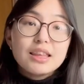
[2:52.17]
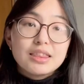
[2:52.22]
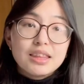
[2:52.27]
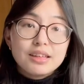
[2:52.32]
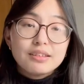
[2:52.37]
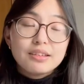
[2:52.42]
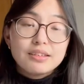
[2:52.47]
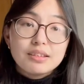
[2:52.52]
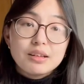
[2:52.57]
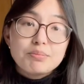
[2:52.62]

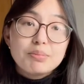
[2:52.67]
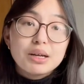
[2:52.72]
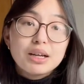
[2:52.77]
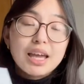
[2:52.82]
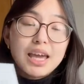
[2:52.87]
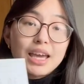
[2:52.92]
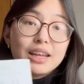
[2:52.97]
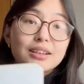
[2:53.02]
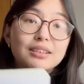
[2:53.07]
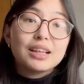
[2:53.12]
this is a book
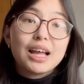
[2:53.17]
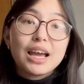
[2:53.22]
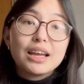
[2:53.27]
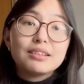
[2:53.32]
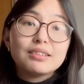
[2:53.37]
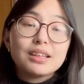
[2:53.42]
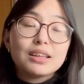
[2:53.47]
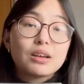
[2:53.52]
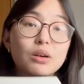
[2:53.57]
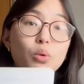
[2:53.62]

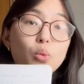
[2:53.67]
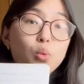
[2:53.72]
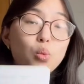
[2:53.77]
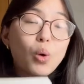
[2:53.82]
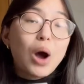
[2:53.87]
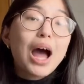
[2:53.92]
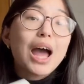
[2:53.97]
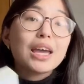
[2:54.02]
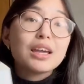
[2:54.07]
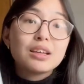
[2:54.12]
analyzing
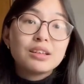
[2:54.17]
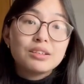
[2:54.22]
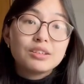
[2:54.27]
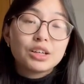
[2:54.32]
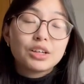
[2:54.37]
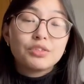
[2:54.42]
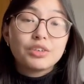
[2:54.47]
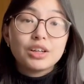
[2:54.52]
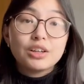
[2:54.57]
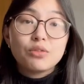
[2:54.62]
why
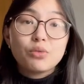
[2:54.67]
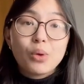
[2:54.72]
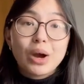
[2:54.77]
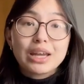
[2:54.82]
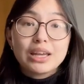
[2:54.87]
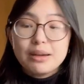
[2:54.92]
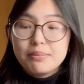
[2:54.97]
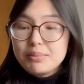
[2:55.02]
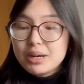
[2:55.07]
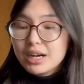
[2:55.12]
conservative
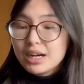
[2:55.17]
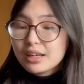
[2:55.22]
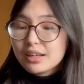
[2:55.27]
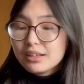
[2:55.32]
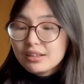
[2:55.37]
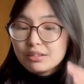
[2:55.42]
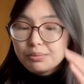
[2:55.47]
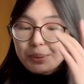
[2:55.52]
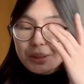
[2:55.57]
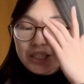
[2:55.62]
white
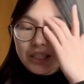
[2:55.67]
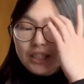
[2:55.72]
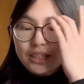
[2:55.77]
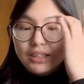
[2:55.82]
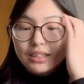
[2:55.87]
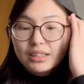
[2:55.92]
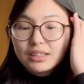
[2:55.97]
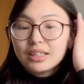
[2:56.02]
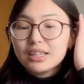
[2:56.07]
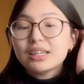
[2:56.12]
Americans,
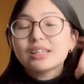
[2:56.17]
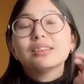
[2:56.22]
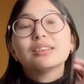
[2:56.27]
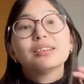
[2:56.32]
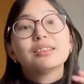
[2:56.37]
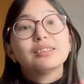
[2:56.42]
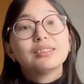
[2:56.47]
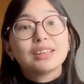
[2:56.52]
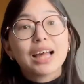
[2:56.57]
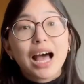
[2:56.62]
particularly in the
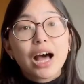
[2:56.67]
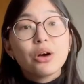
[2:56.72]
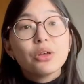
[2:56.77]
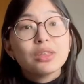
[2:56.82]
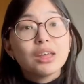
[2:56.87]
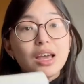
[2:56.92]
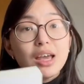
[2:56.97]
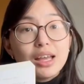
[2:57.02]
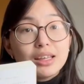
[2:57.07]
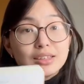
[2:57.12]
South,
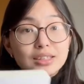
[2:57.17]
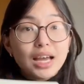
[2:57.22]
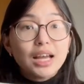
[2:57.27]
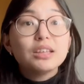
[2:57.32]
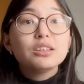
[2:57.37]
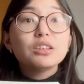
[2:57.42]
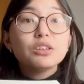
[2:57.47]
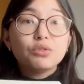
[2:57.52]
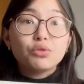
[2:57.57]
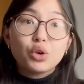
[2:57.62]
tend
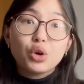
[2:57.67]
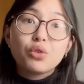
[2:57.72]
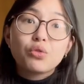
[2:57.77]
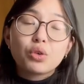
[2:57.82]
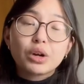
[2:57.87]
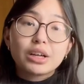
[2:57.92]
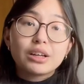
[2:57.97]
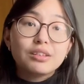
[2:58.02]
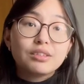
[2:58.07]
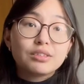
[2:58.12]
to vote for
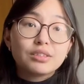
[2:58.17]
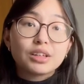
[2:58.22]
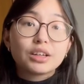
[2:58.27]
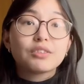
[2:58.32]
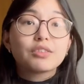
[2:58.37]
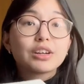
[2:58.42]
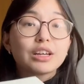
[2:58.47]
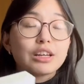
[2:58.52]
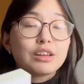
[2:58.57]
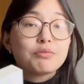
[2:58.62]

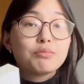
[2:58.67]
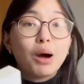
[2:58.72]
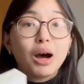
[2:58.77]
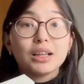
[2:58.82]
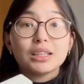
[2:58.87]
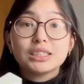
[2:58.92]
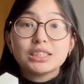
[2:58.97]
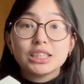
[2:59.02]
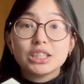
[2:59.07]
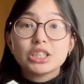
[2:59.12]
conservative
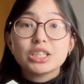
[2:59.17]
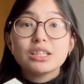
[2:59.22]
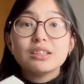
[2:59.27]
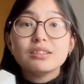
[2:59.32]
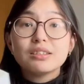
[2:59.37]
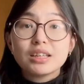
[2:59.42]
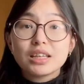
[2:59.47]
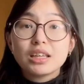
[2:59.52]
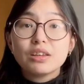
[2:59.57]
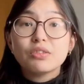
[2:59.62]
politicians
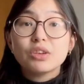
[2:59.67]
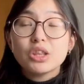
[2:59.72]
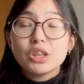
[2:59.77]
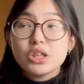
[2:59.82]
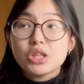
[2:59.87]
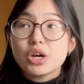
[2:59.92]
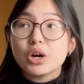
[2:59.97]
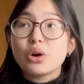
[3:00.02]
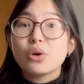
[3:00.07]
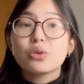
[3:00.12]
even
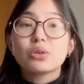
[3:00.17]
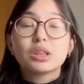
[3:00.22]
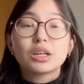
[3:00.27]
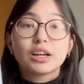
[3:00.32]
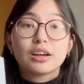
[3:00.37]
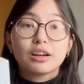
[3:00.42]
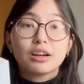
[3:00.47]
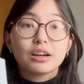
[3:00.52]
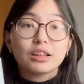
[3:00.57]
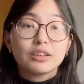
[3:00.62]
though
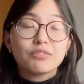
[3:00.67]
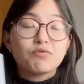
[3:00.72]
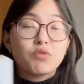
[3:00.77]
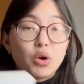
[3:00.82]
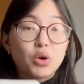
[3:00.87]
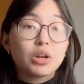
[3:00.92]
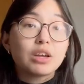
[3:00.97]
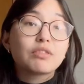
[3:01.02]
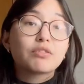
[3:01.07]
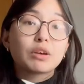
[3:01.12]
they're
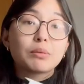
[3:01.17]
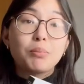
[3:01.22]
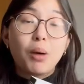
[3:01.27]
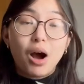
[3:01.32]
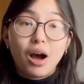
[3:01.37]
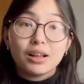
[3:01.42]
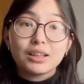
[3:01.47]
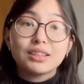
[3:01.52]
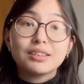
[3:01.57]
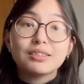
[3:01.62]
voting for
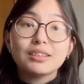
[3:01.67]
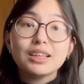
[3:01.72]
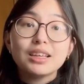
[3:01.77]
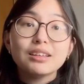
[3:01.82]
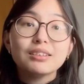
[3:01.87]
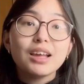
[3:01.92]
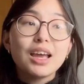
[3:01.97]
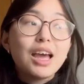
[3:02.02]
policies